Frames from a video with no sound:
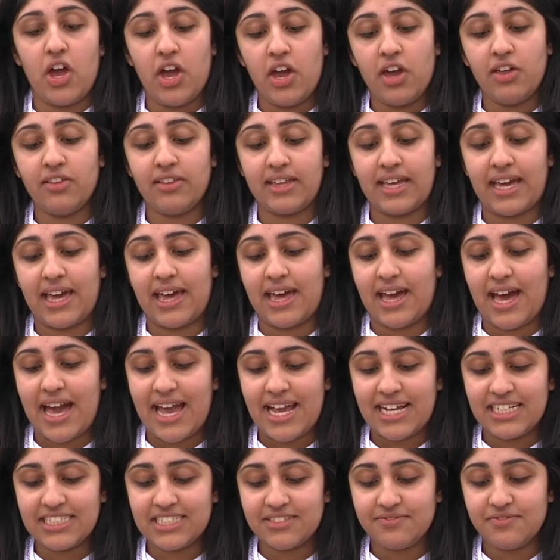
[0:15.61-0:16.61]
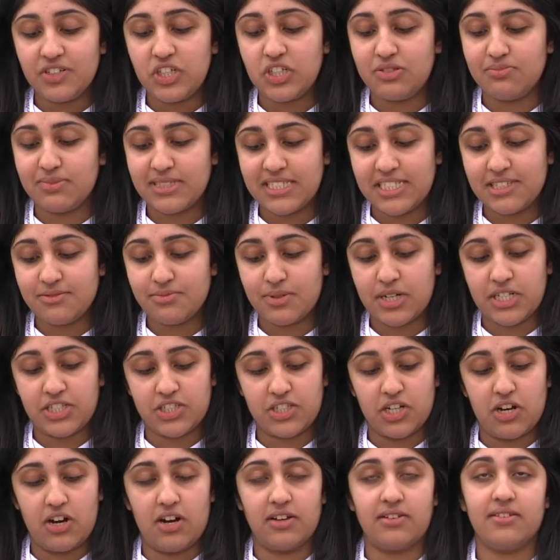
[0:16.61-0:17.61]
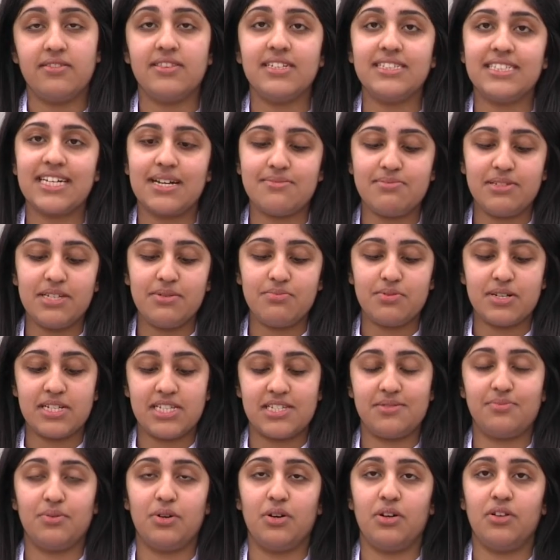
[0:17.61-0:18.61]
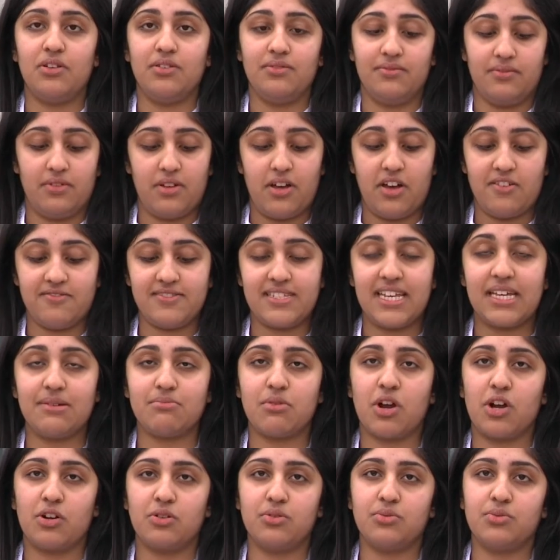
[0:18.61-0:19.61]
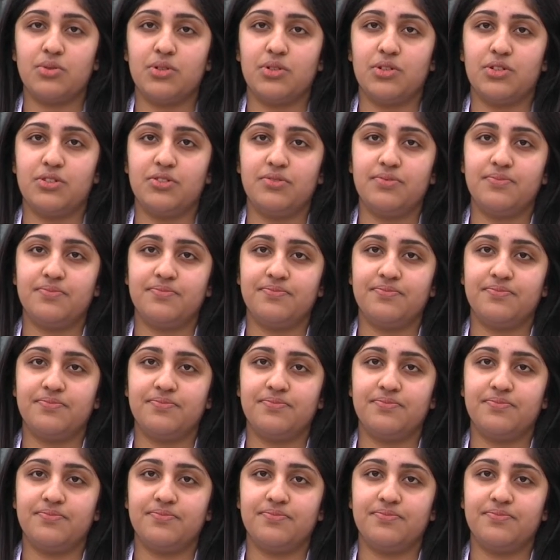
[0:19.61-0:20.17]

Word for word: Earlier, I interviewed Mrs Pritchard, the Deputy Principal of St Margaret Ward.